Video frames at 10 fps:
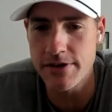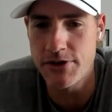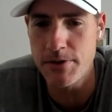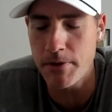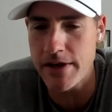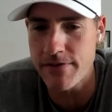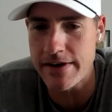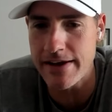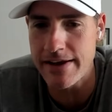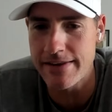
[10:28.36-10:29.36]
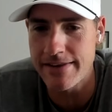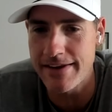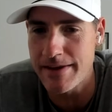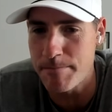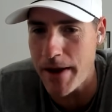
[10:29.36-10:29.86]
you believe
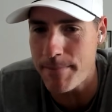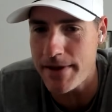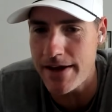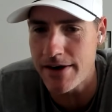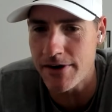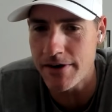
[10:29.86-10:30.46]
in the baby heater